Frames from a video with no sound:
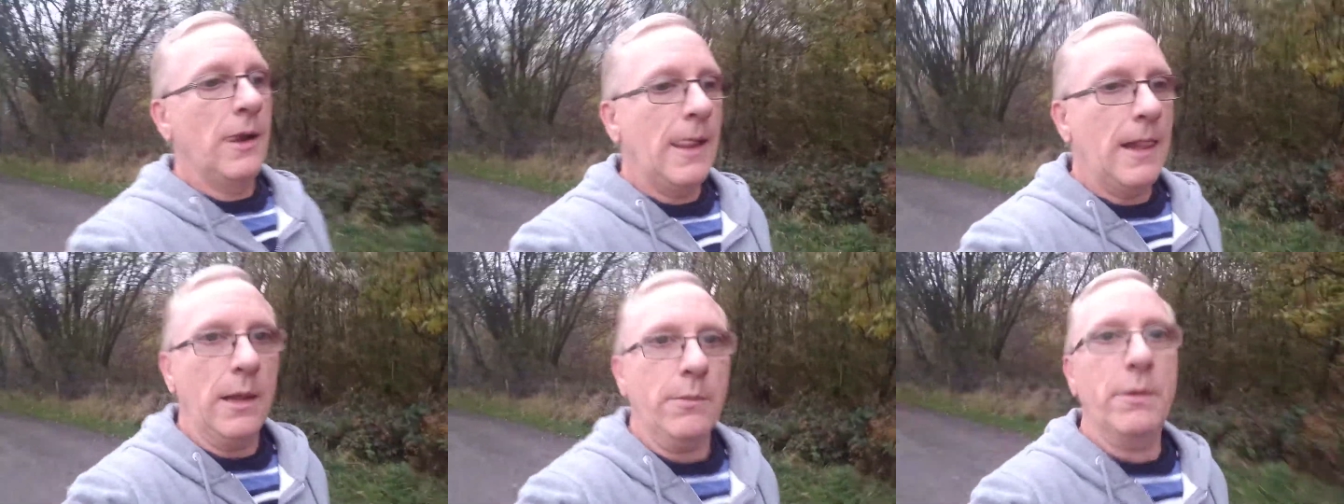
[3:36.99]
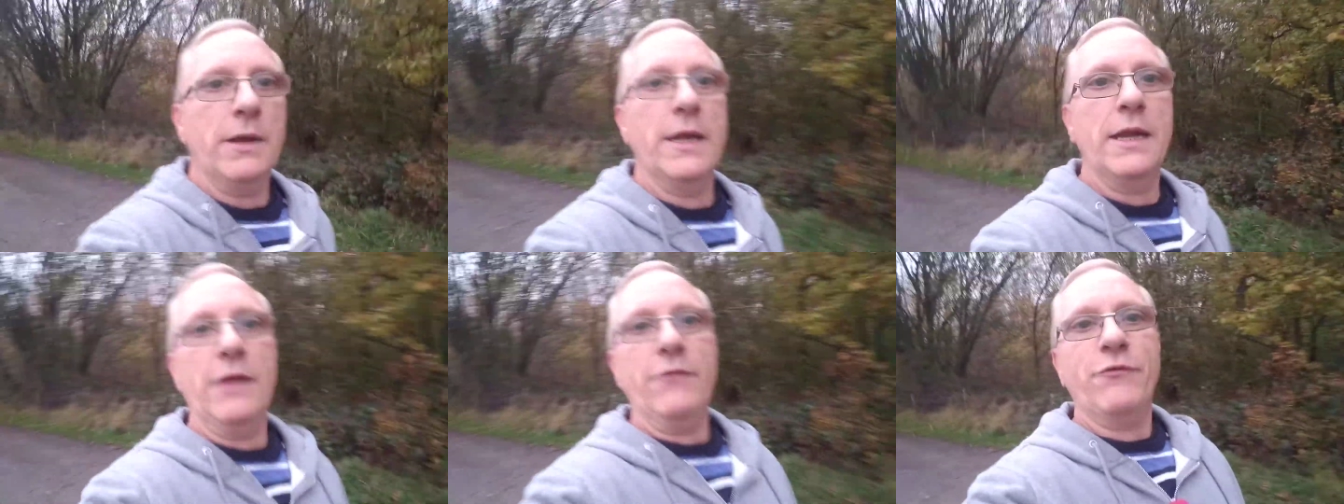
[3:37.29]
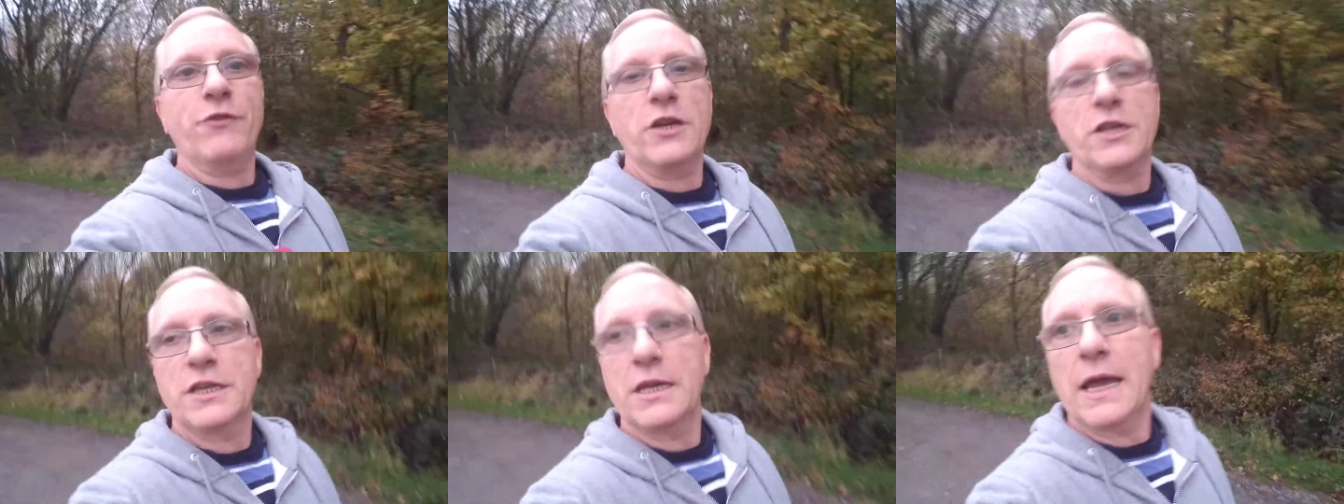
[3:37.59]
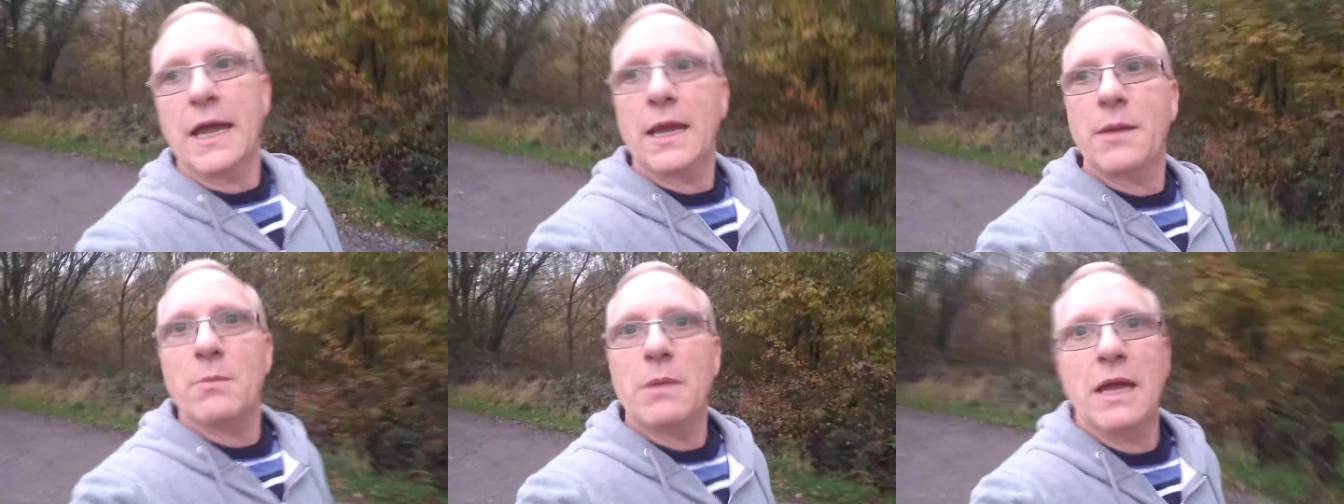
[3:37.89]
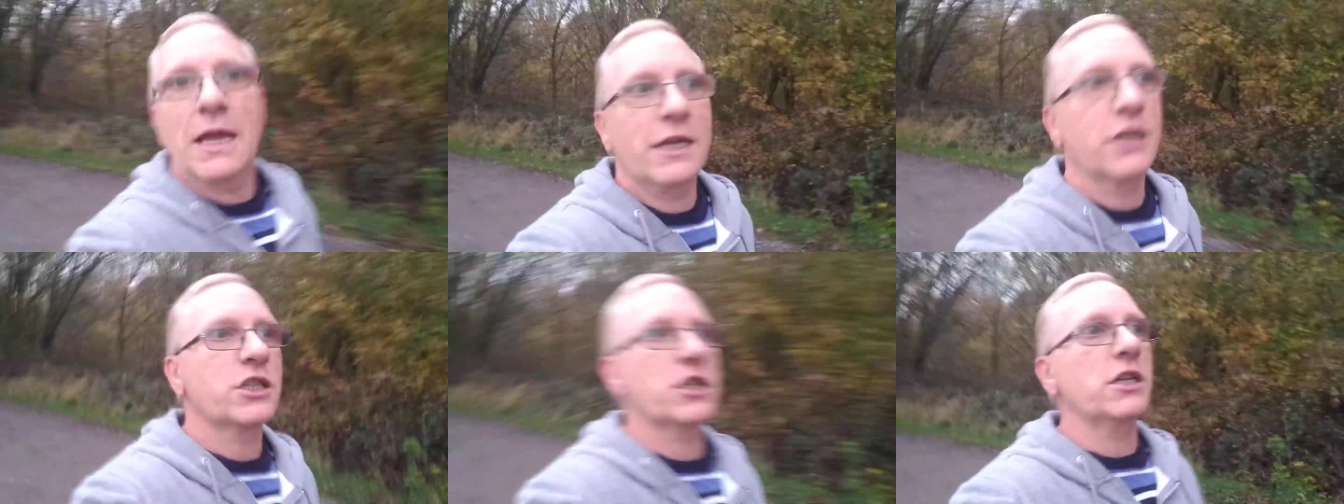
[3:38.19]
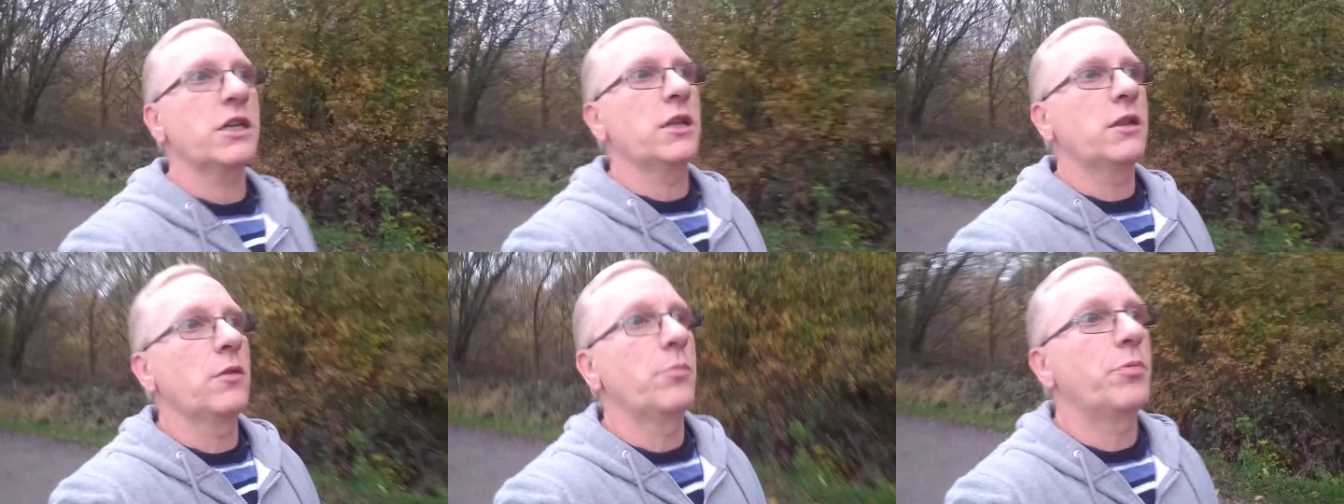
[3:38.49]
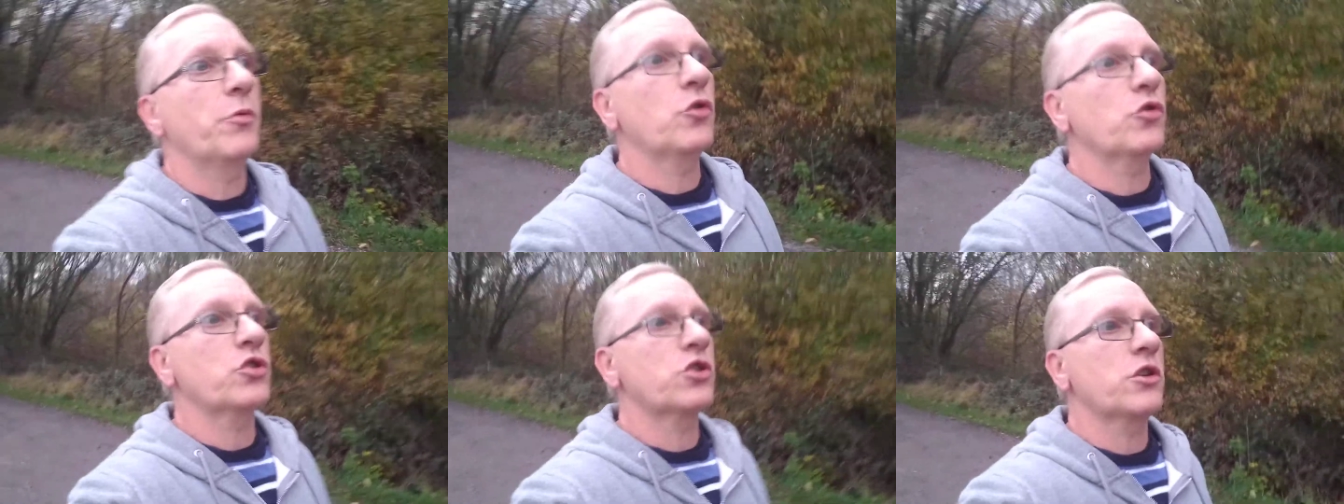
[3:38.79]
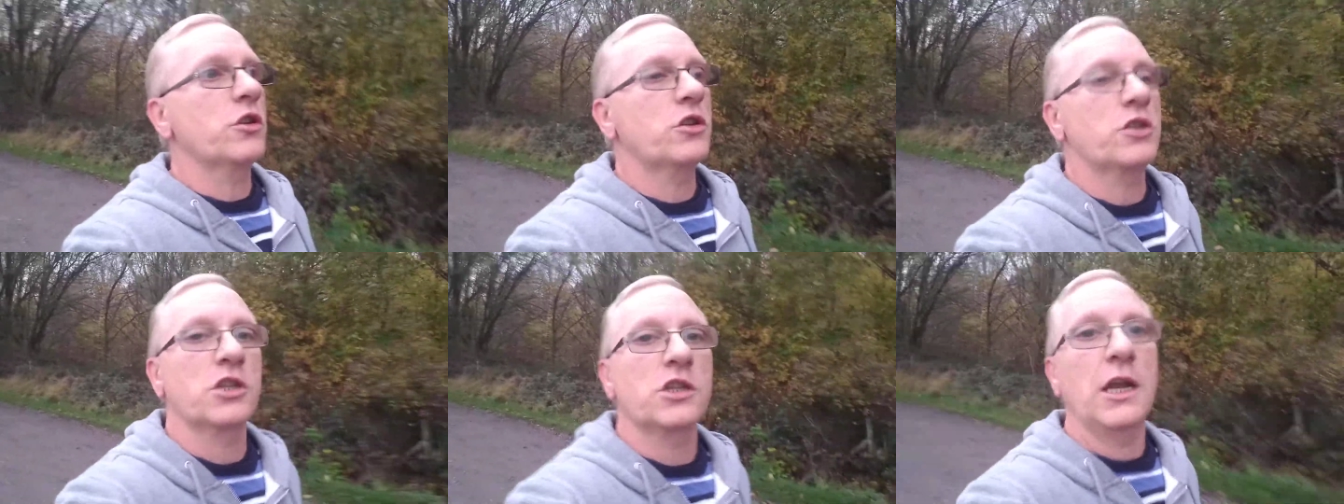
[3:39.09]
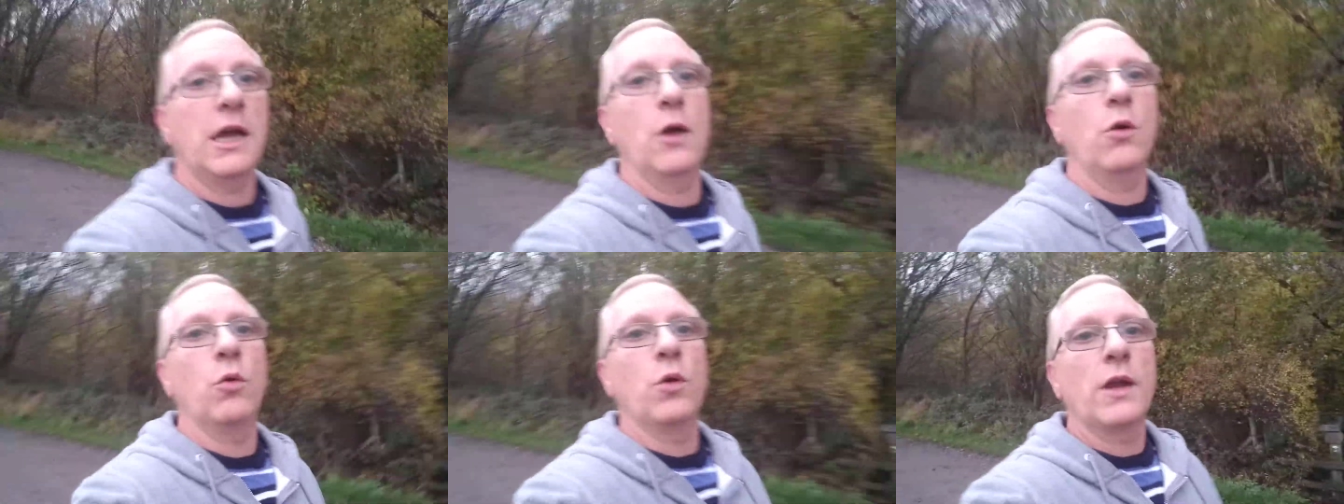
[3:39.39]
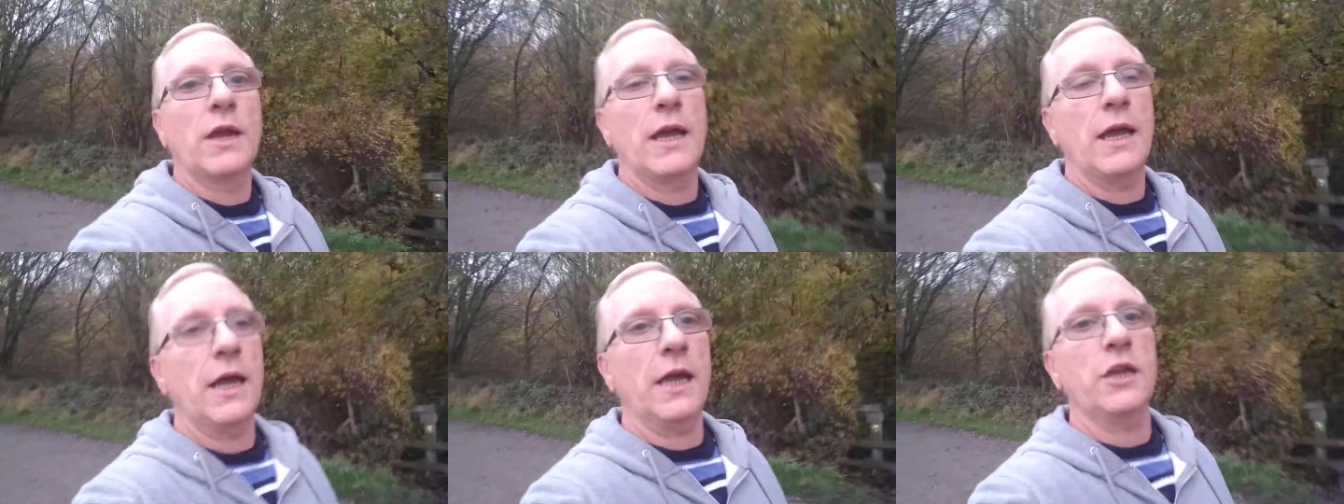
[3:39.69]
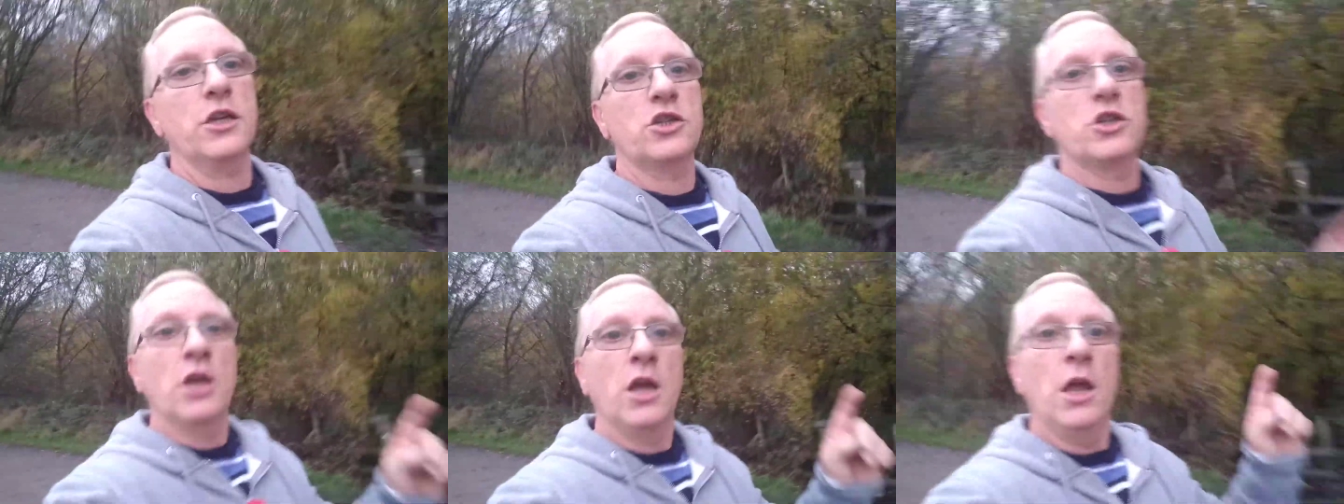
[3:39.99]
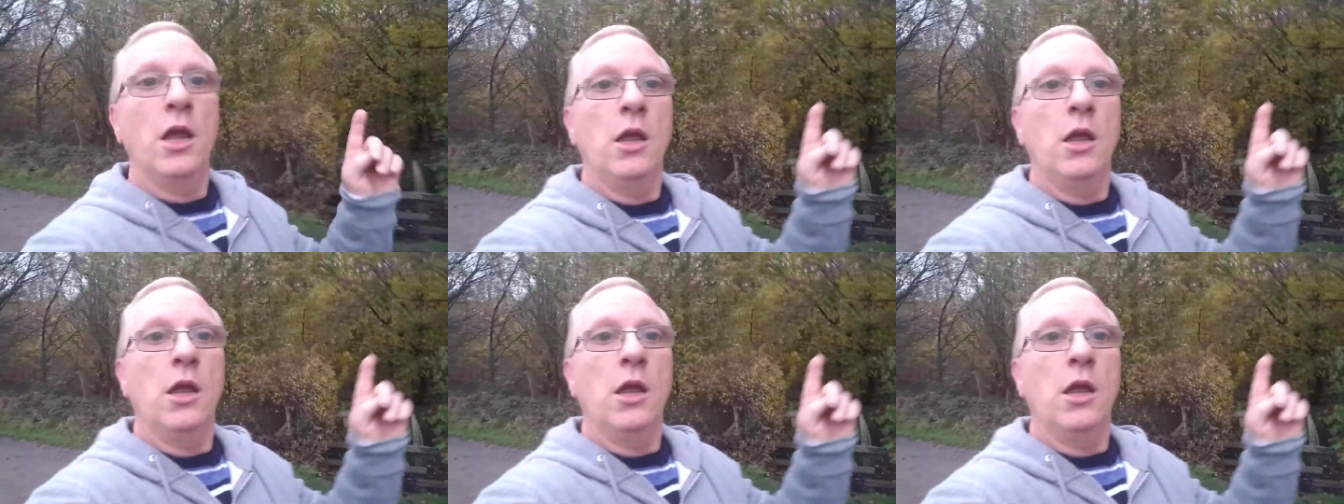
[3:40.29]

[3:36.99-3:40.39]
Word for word: I mean, every time I see the buzzards now, guys,